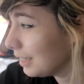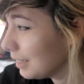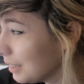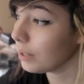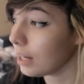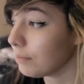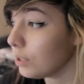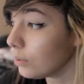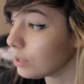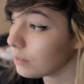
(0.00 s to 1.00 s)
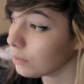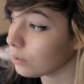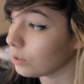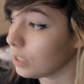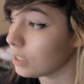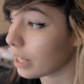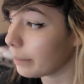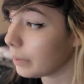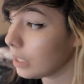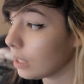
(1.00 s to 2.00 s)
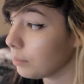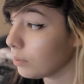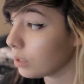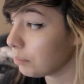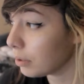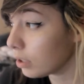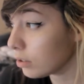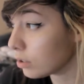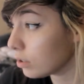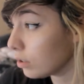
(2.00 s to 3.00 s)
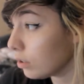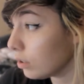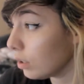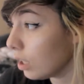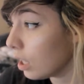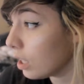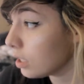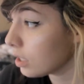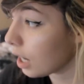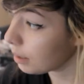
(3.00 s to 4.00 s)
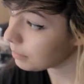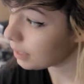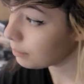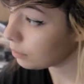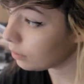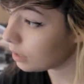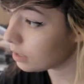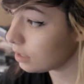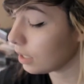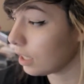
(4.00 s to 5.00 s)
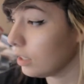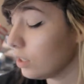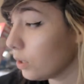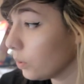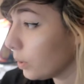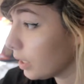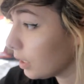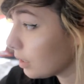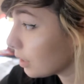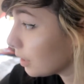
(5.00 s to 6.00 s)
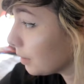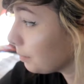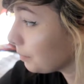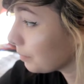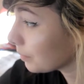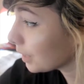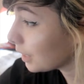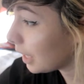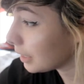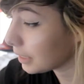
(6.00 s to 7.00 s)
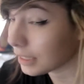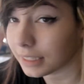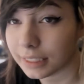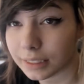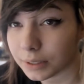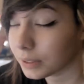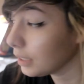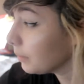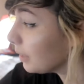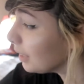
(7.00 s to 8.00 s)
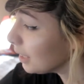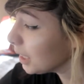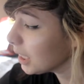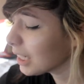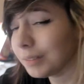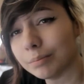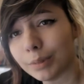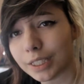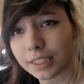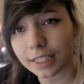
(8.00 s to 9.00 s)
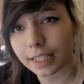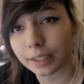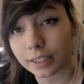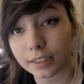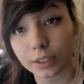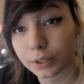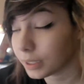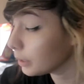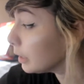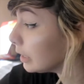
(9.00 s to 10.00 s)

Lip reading: You have no difficulties coming up with a personal timetable and sticking to it. Gonna have to disagree. But the second disagree.